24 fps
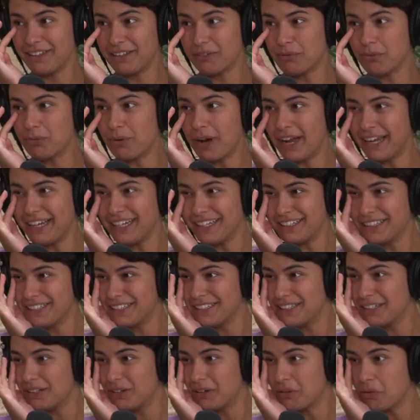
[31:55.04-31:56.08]
Why are?
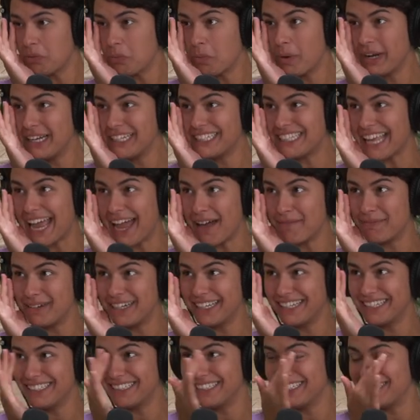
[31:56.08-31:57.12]
What is
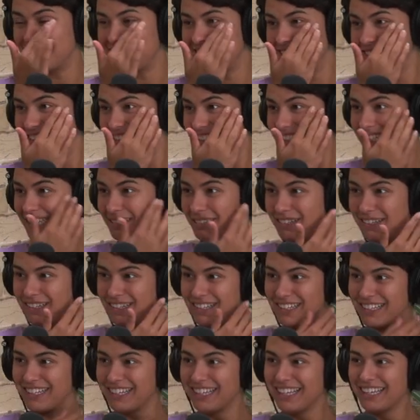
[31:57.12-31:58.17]
happening in this? I don't
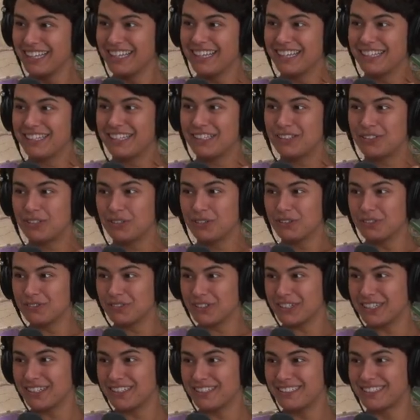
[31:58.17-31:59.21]
know. This I feel
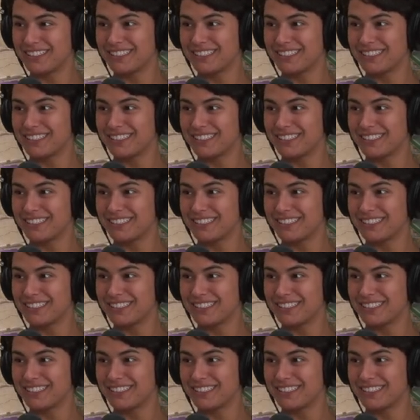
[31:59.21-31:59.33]
like that